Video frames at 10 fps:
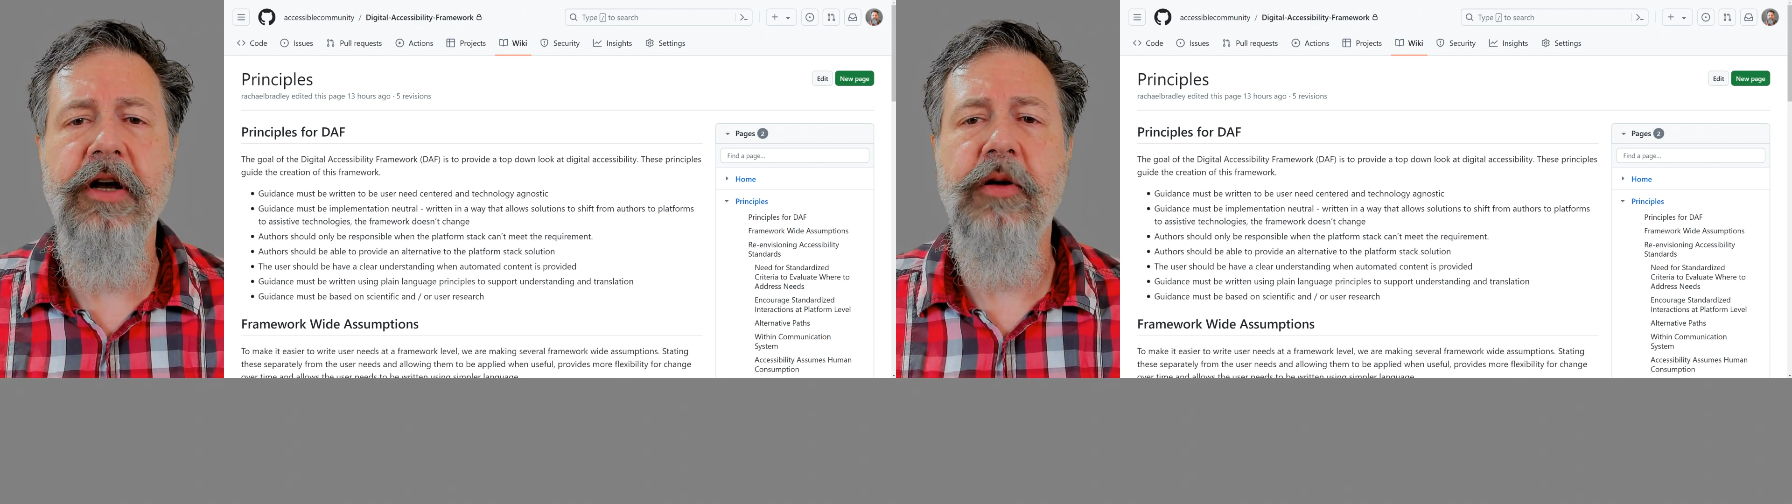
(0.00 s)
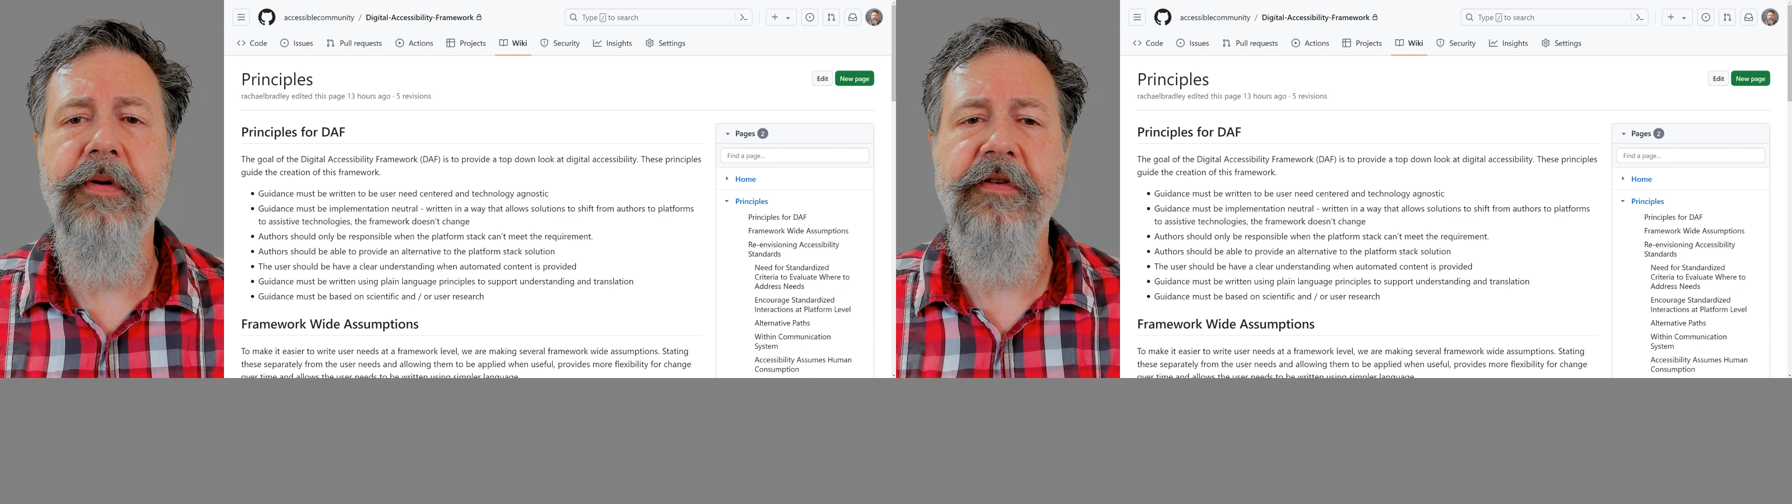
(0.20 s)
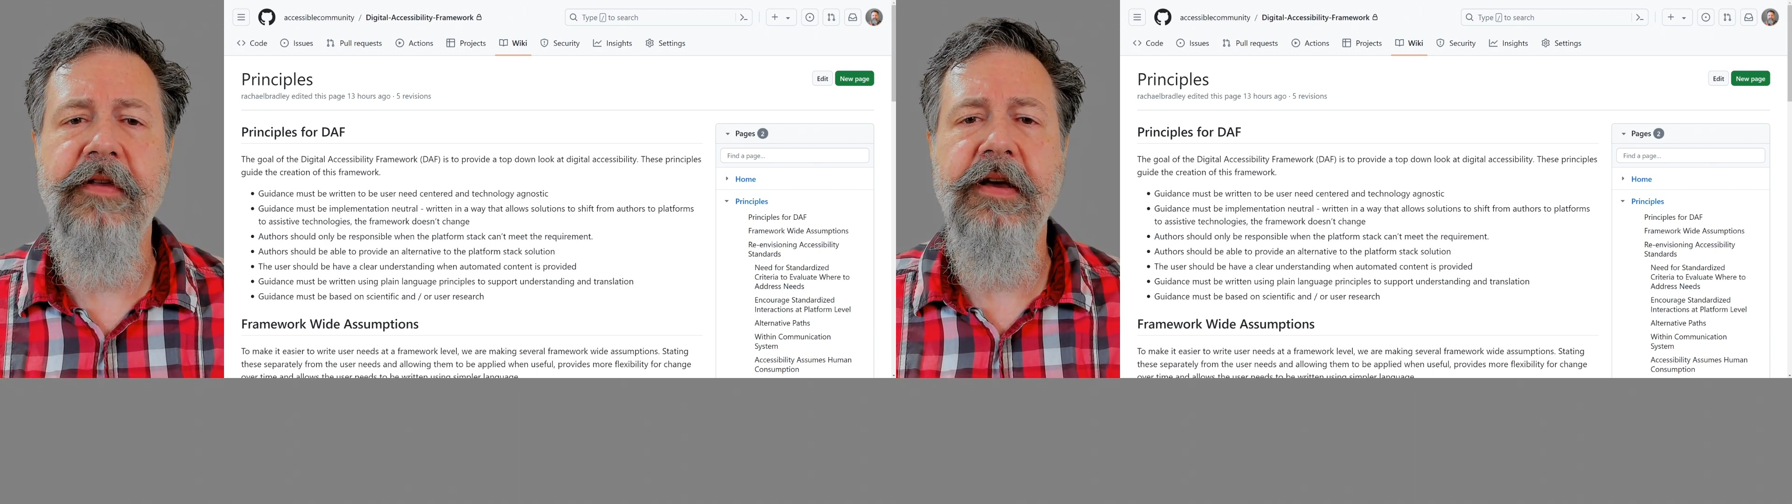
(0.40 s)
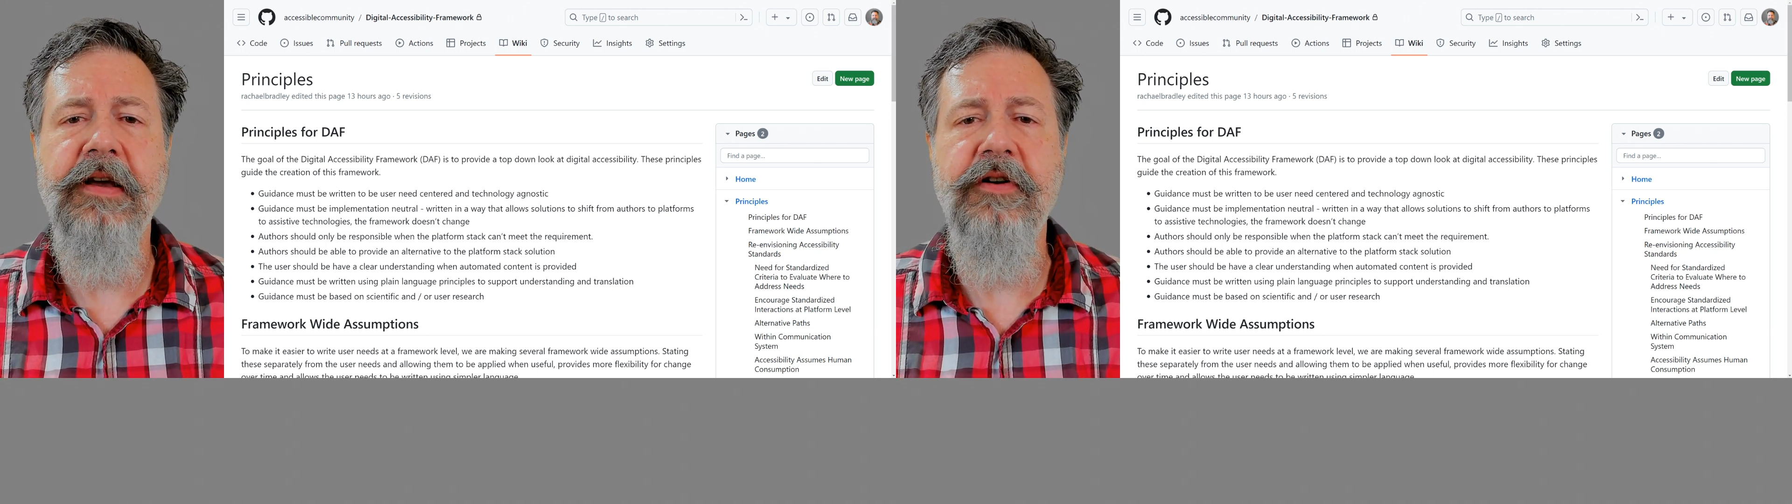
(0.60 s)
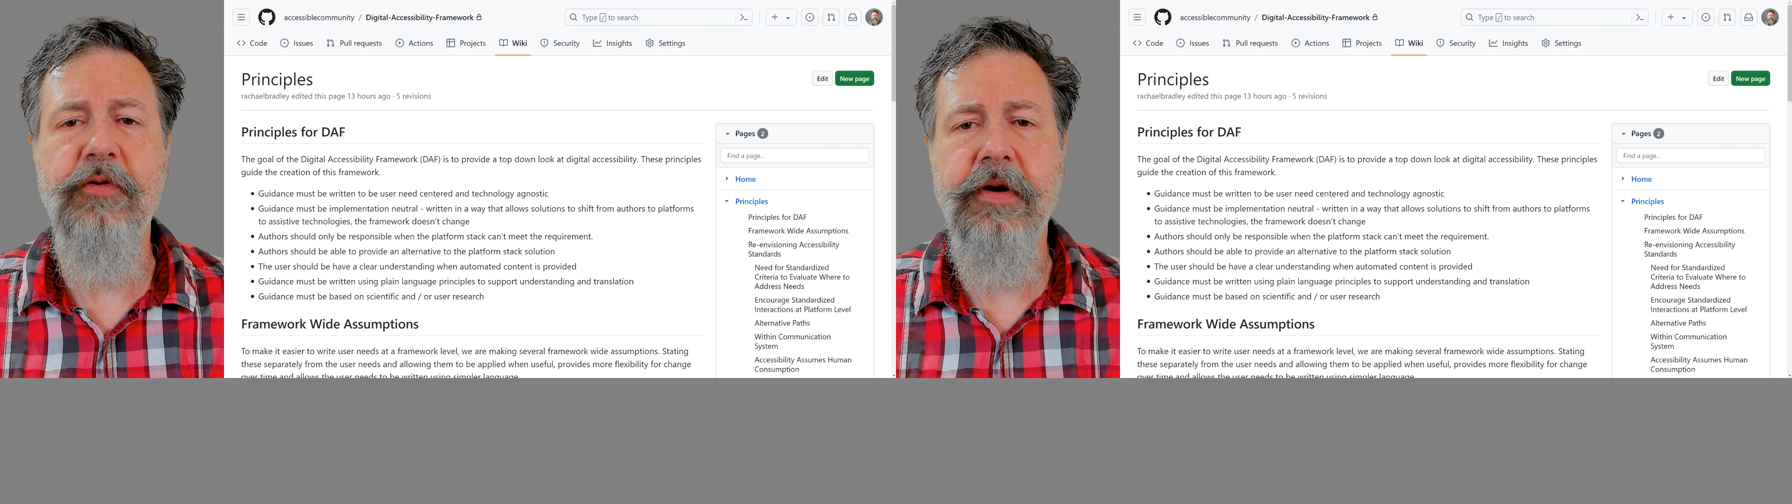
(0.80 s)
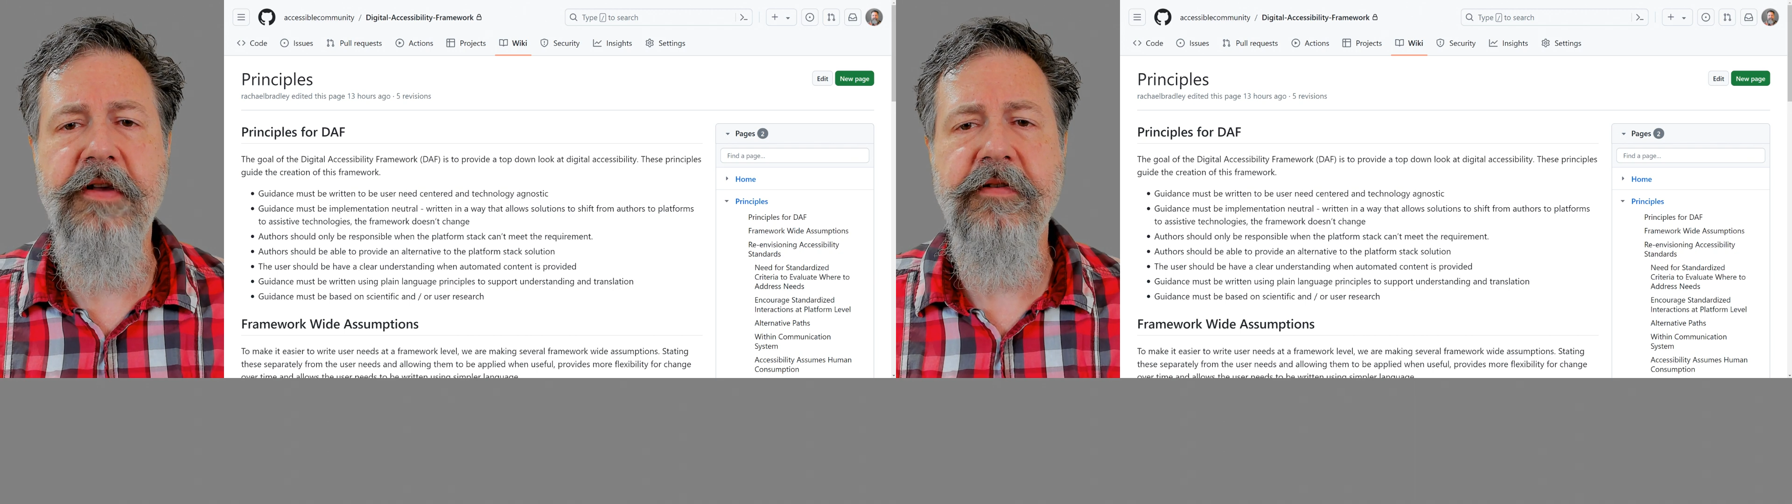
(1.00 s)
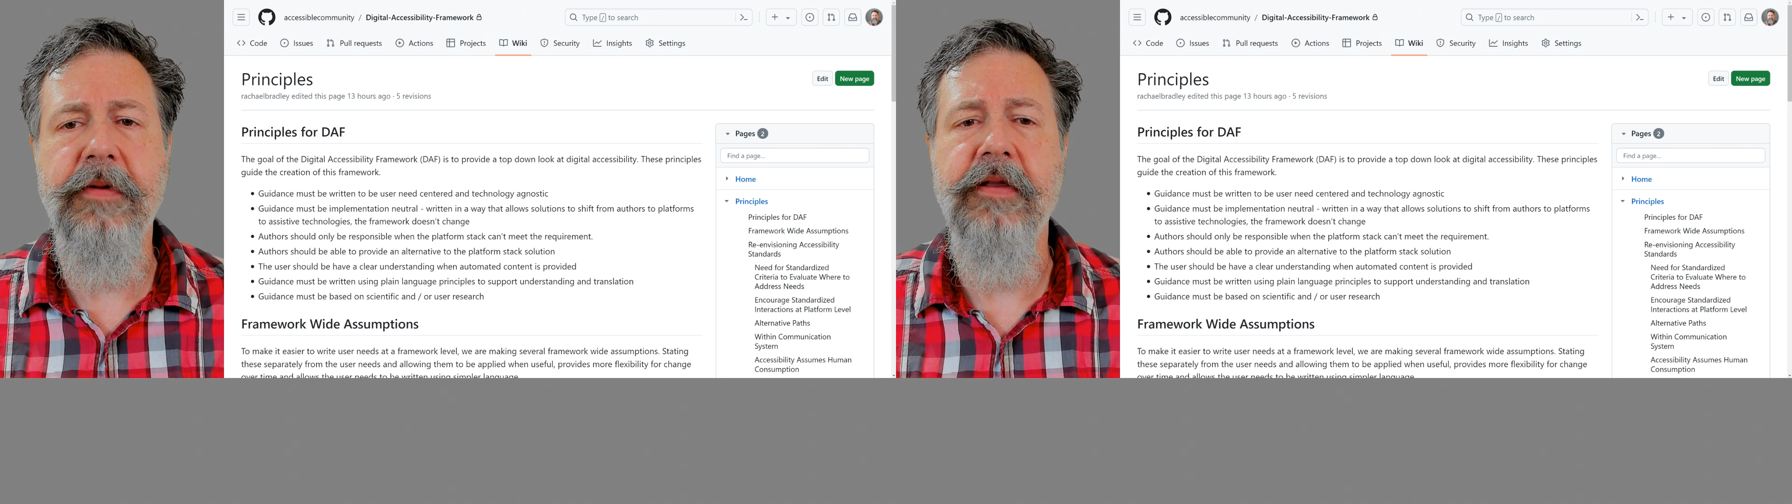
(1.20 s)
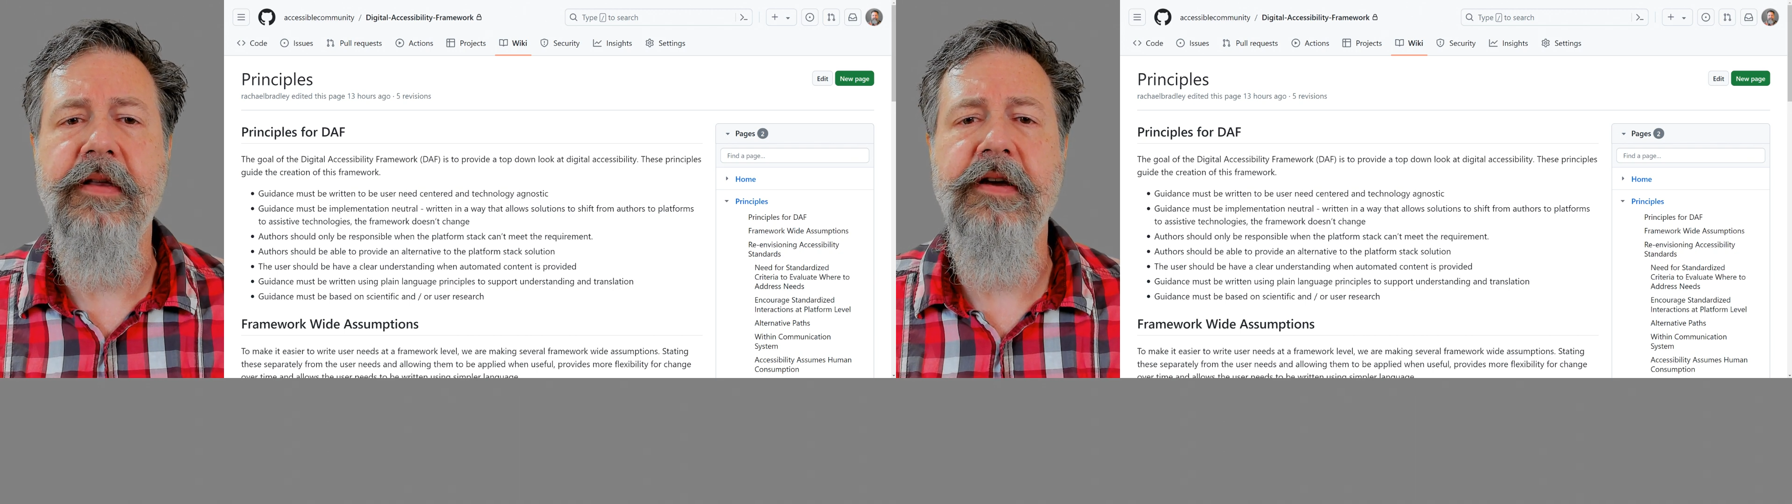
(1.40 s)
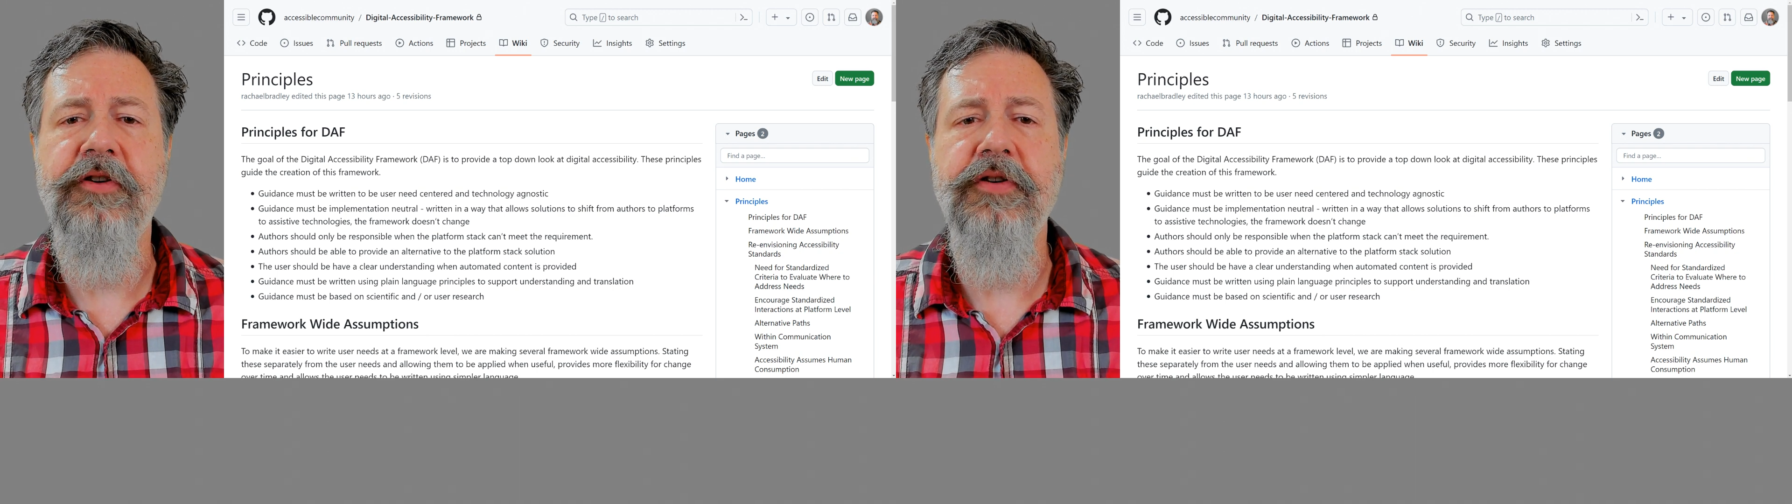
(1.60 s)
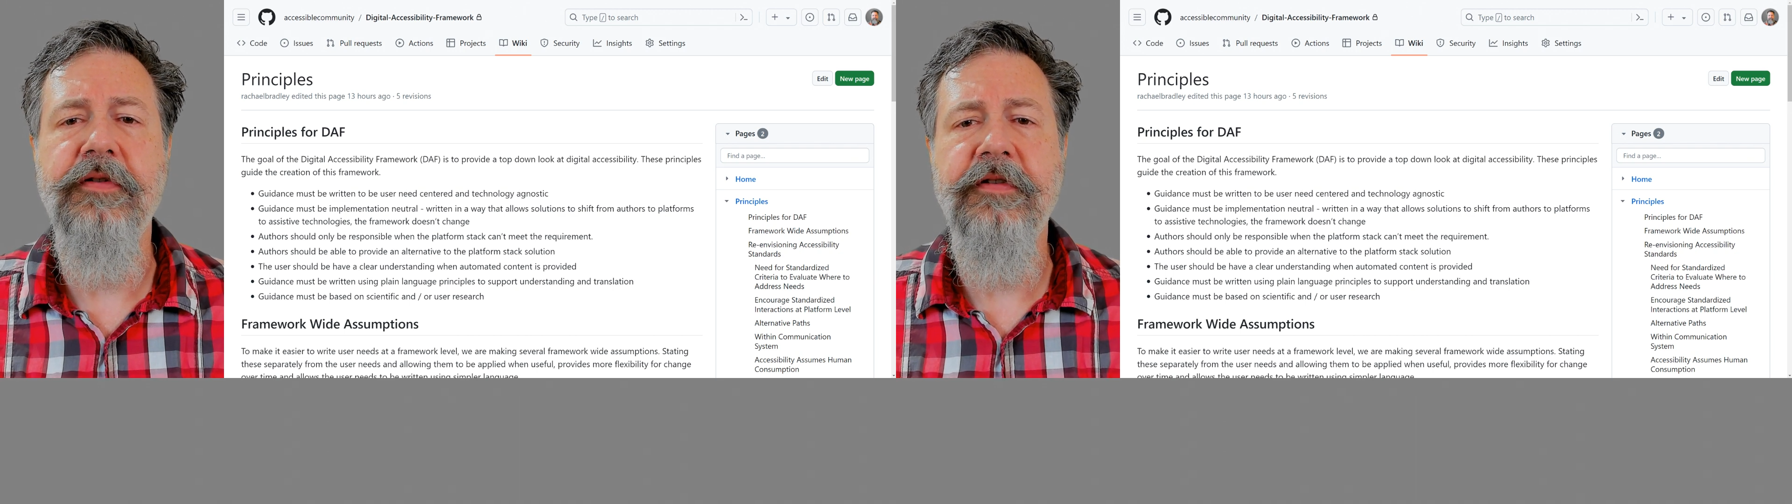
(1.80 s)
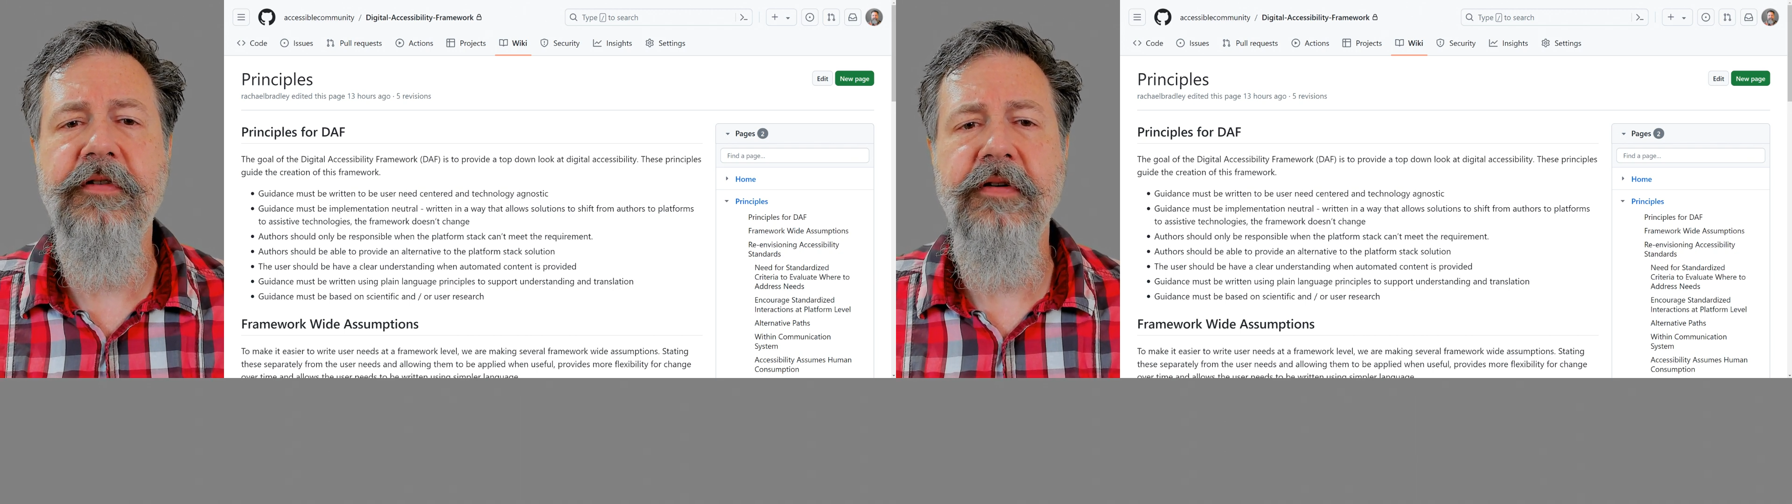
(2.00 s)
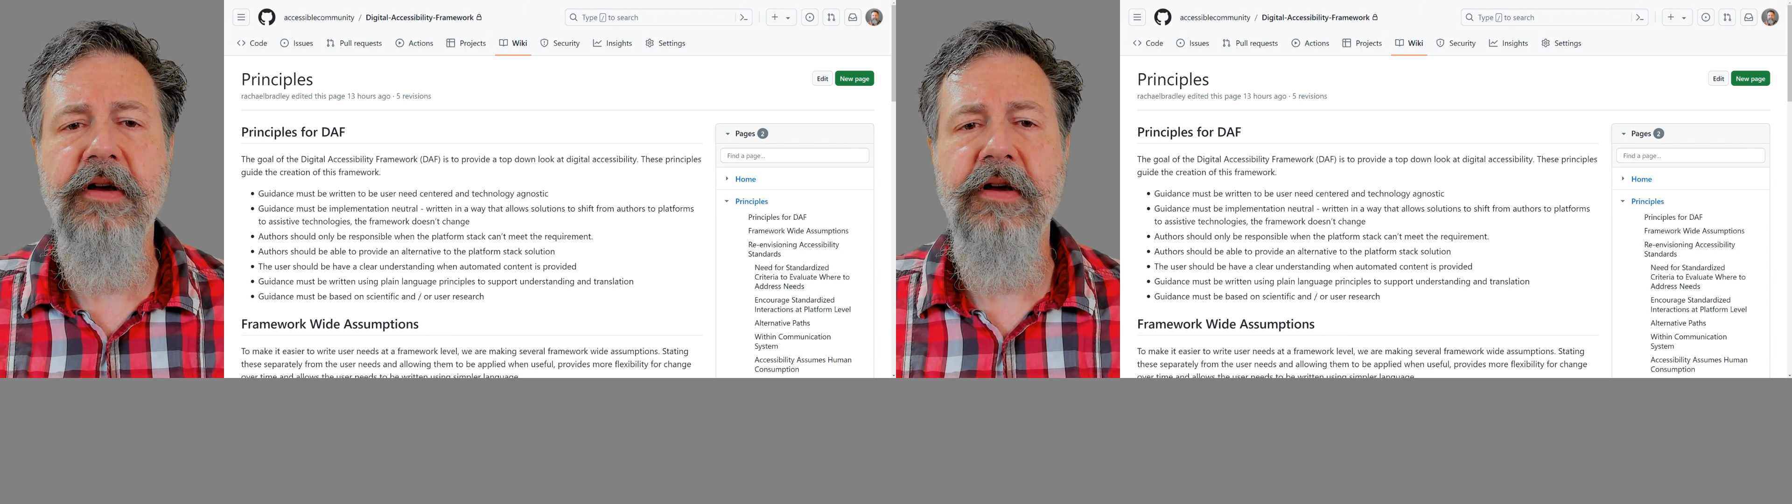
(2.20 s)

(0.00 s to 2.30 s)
help us think in new ways about the issues.